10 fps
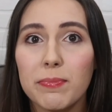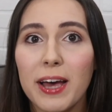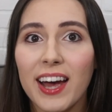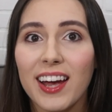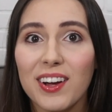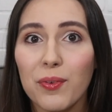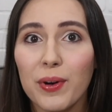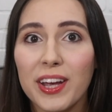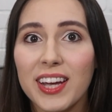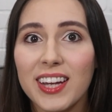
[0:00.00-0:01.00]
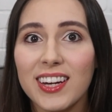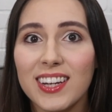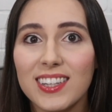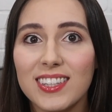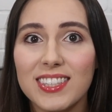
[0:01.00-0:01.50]
back
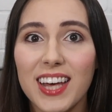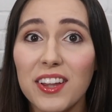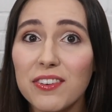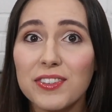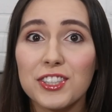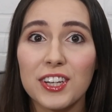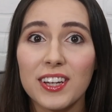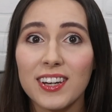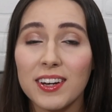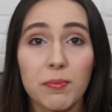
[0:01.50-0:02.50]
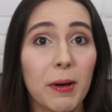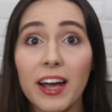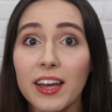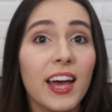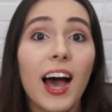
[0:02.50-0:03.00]
when television,
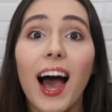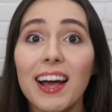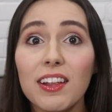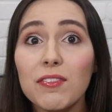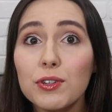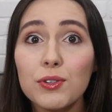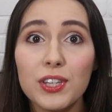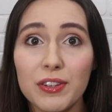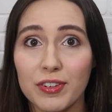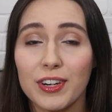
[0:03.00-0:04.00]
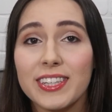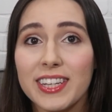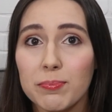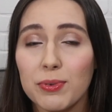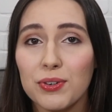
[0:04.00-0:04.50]
back I Love Lucy, for
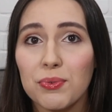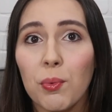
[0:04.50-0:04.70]
example?